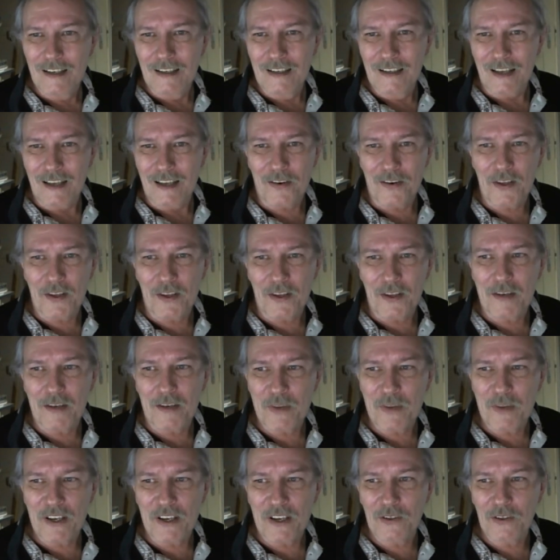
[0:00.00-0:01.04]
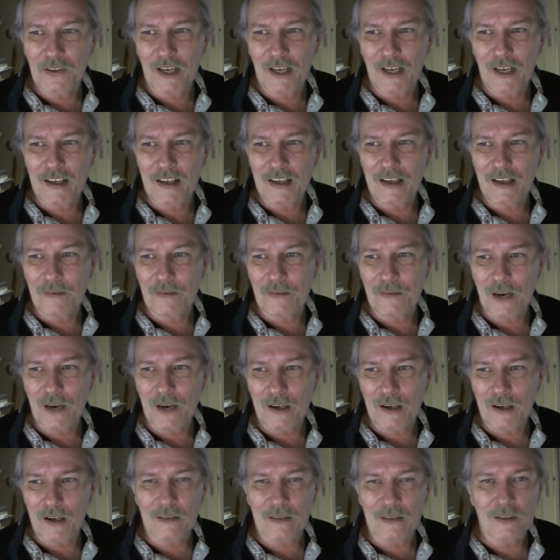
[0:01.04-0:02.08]
I don't think it'd be a good idea if
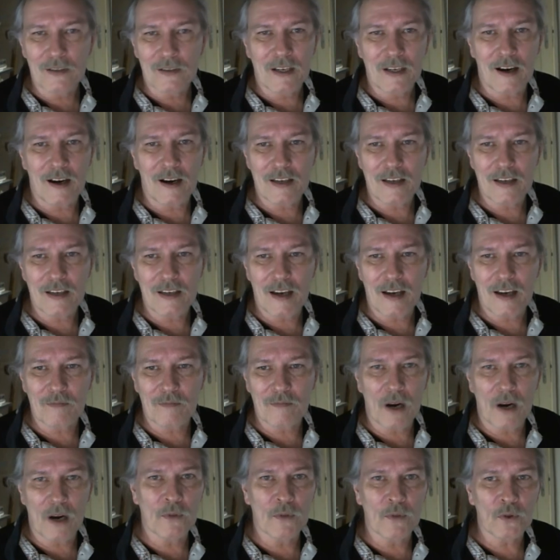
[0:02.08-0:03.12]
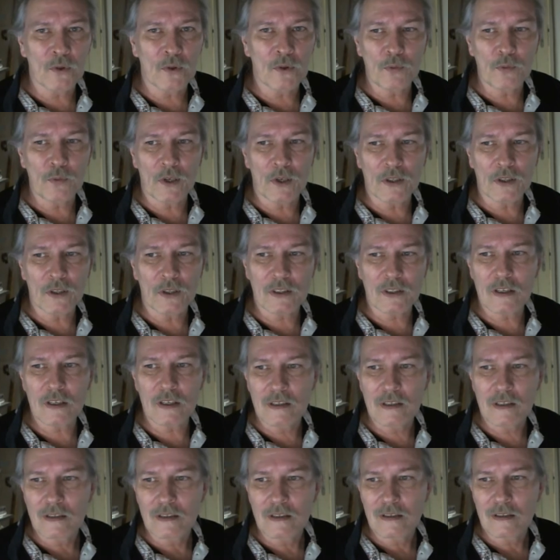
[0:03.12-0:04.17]
I contact Mama Robot
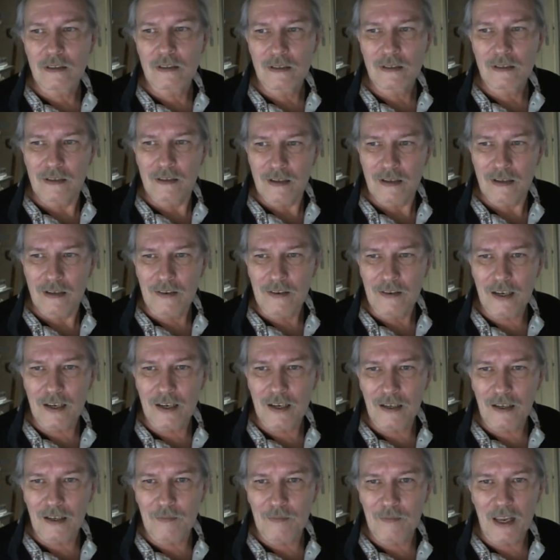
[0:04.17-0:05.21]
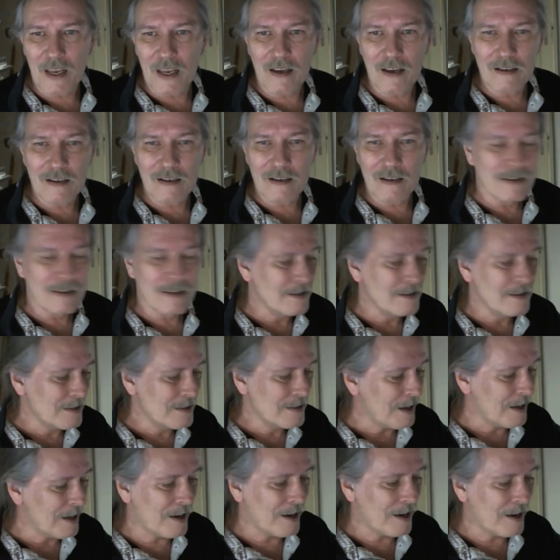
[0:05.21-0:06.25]
and tell him hey
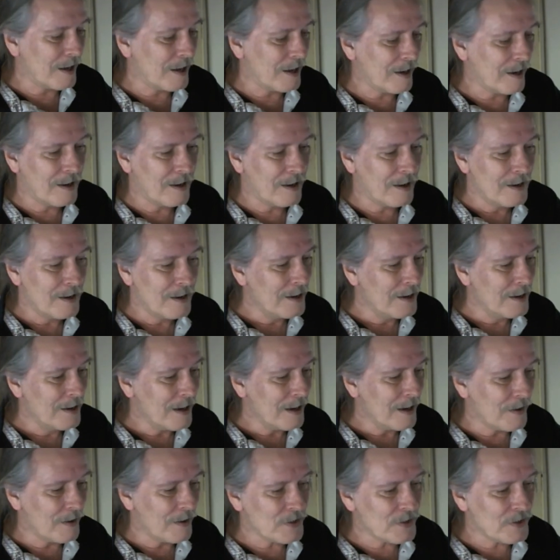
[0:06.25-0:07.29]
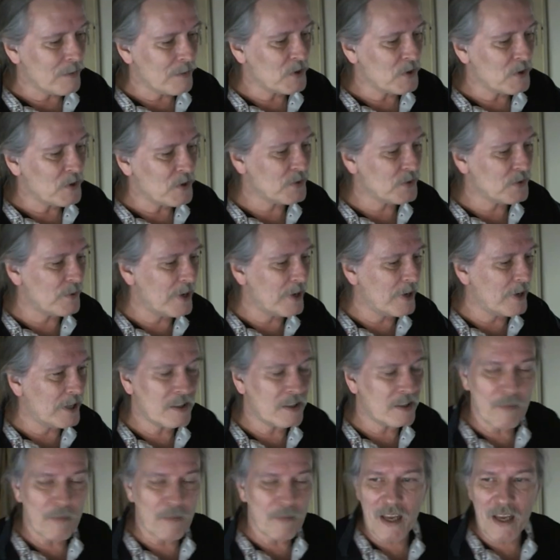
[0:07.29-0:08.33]
I like I was almost ready
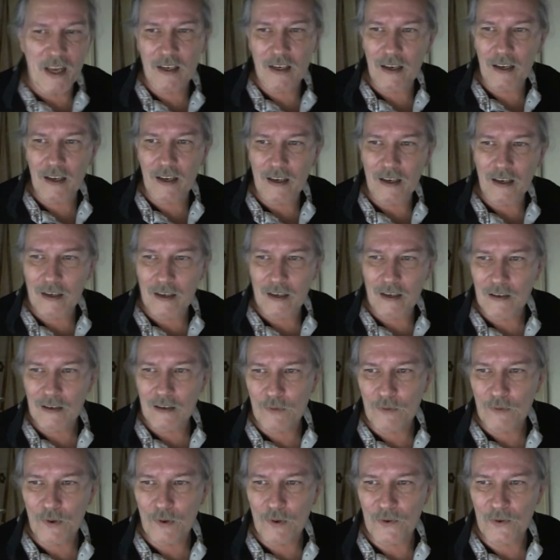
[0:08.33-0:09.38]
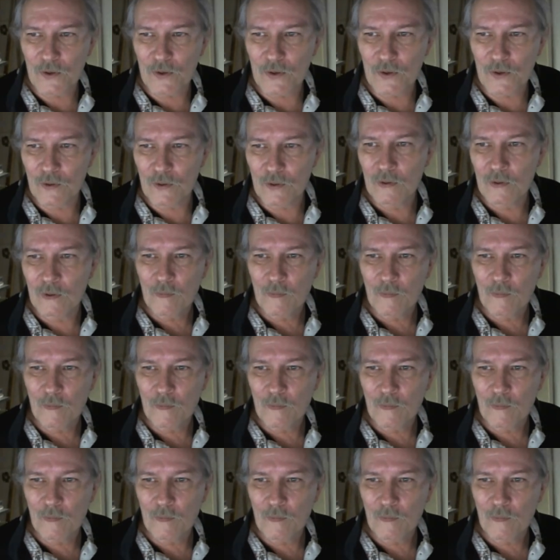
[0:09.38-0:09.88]
to make a review